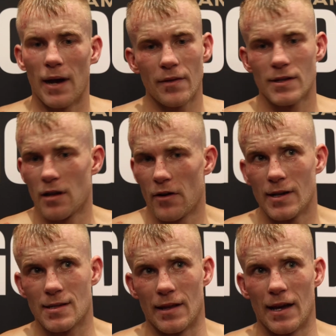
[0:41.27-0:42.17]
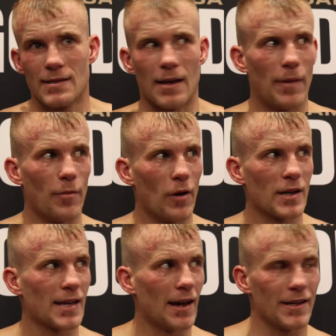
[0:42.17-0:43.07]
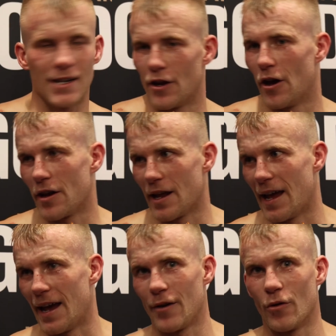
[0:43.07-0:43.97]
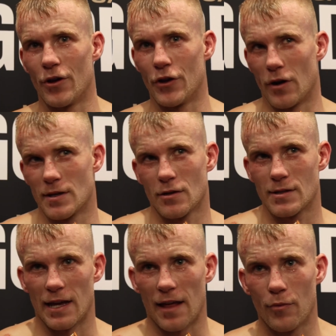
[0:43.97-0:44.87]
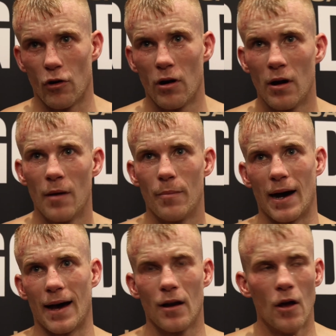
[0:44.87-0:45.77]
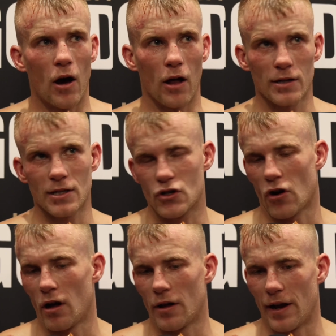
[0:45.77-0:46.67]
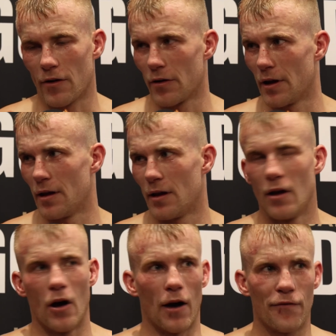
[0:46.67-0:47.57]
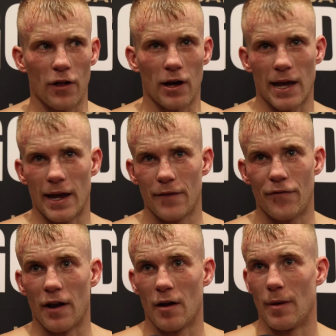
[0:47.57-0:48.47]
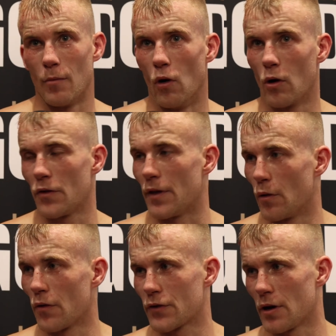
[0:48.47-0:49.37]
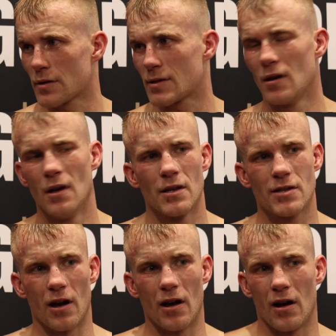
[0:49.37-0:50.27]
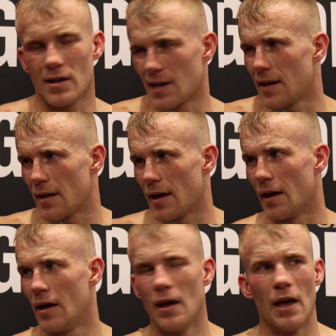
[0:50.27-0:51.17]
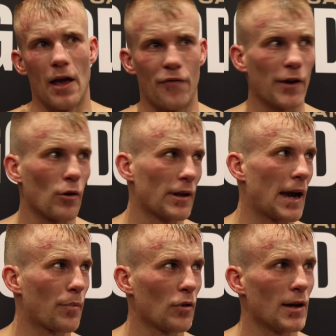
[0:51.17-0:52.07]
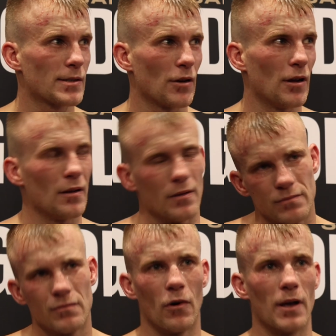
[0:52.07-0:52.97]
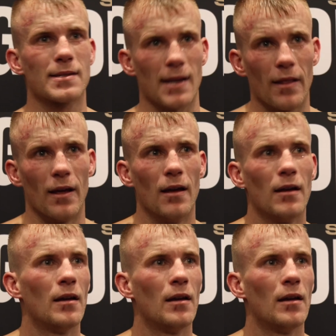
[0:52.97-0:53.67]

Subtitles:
Mate, there's no reason there. Some people might say, did you hurt your hand or you're not as good southpaw? But I like to trial and error it. I felt like he found it a bit more awkward than orthodox, so I stayed there. If he couldn't capitalise on it, well, let's stay there.